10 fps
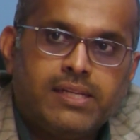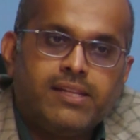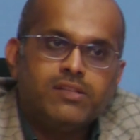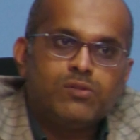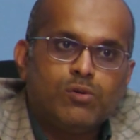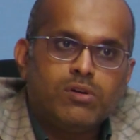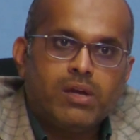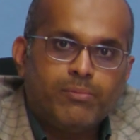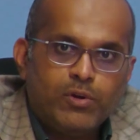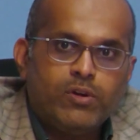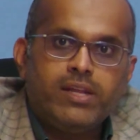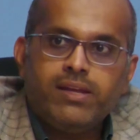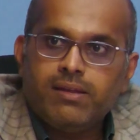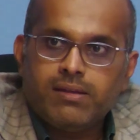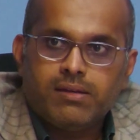that there is no
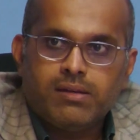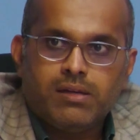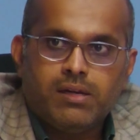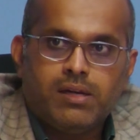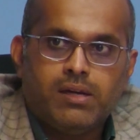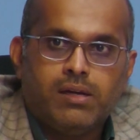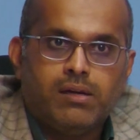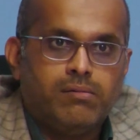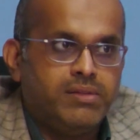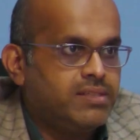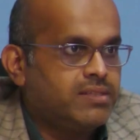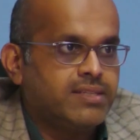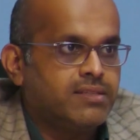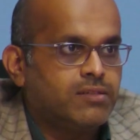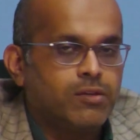community
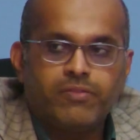instances